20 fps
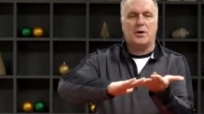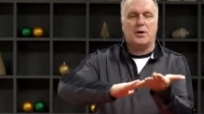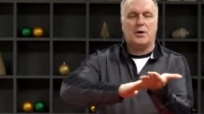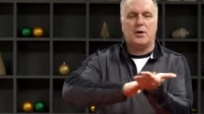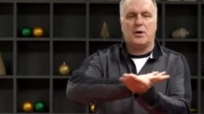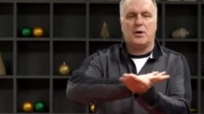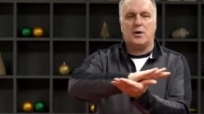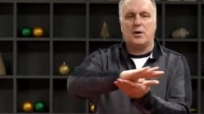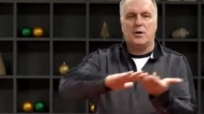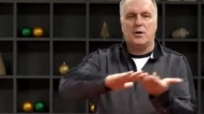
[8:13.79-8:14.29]

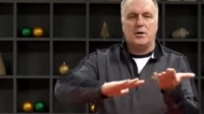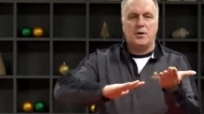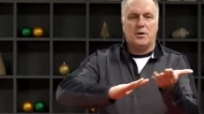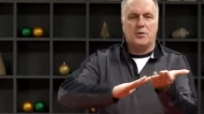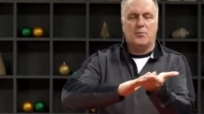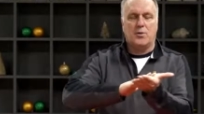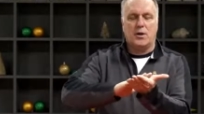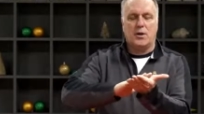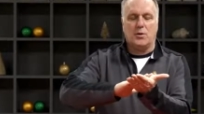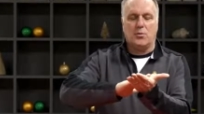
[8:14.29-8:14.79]
where
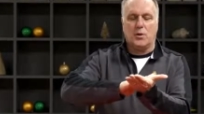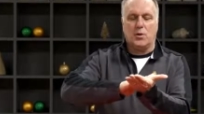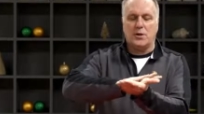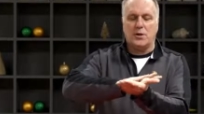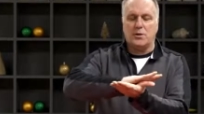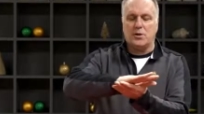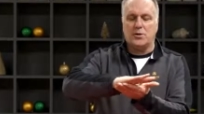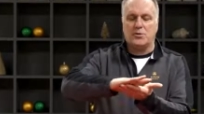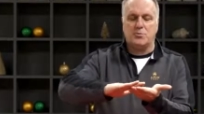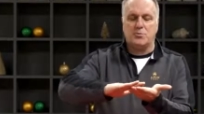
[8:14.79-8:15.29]
that's what
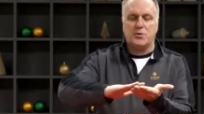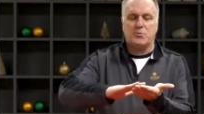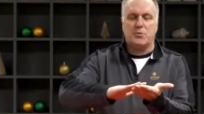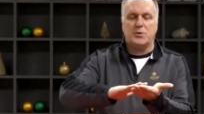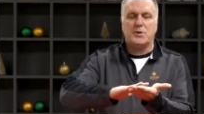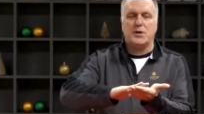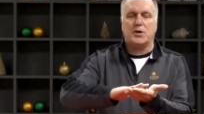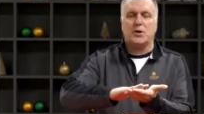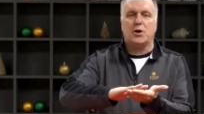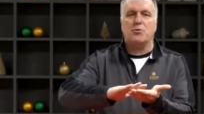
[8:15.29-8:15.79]
they call
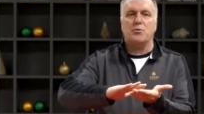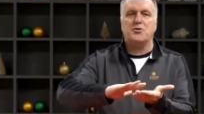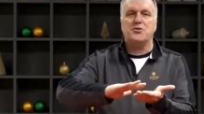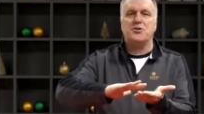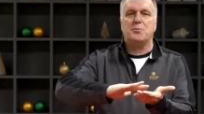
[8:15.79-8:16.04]
reciprocating.